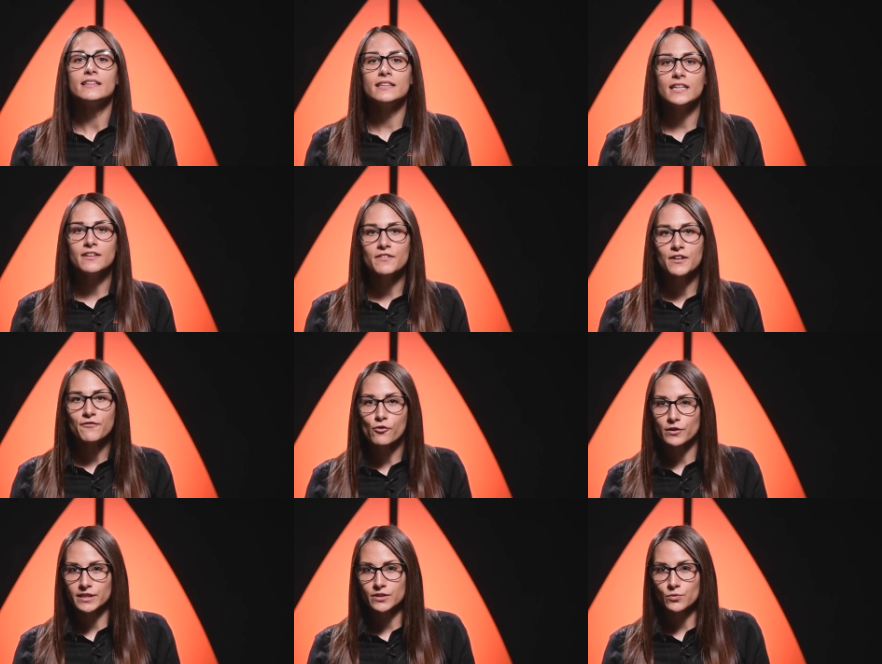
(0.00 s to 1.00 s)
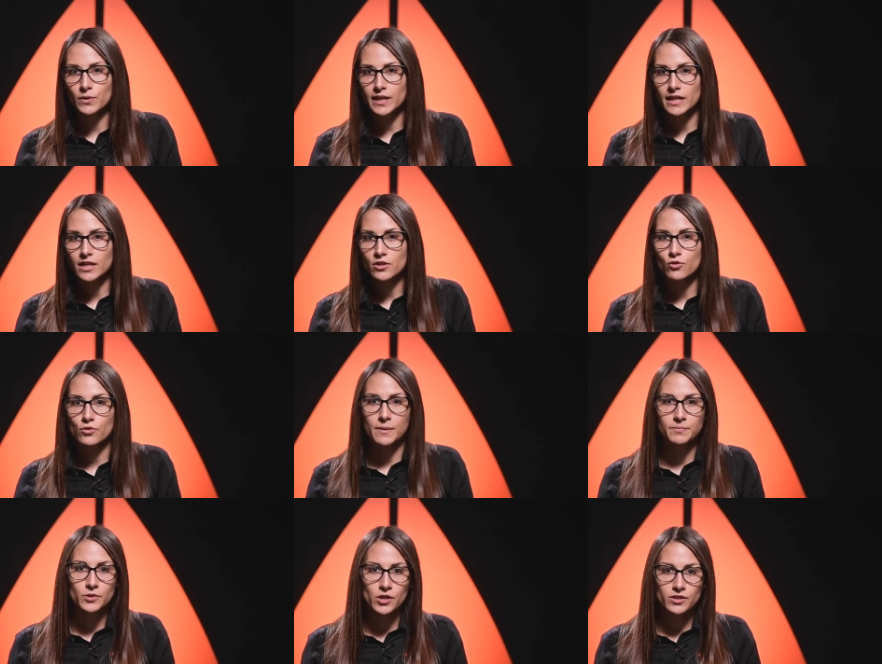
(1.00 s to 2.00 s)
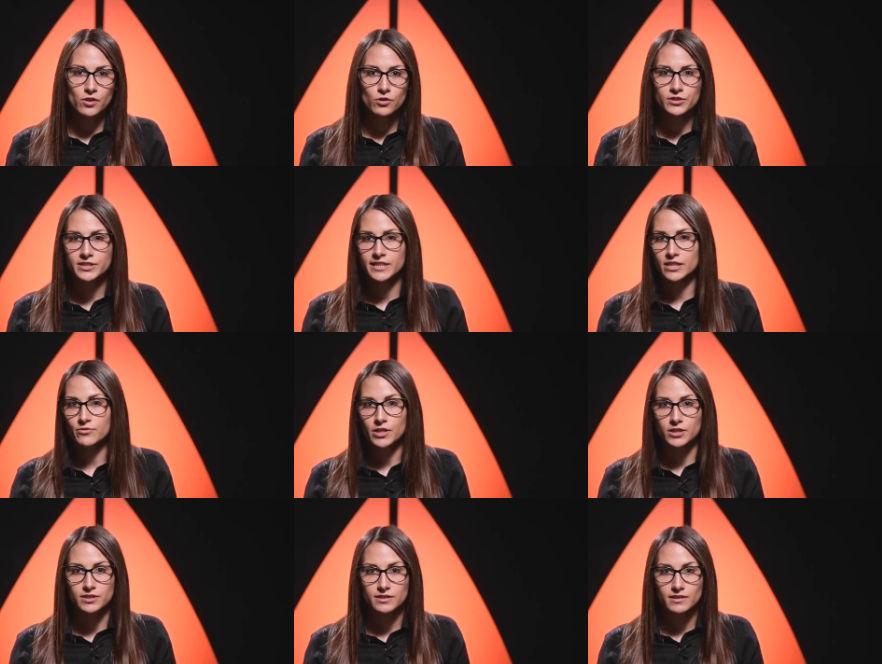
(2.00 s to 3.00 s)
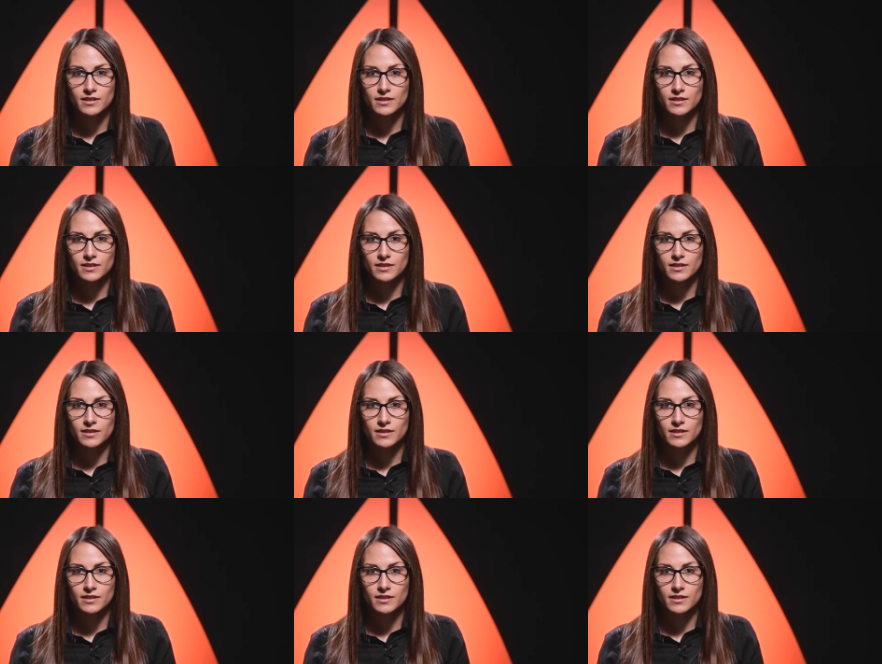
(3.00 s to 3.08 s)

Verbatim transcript: DEWE-43, Krypton or Sirius.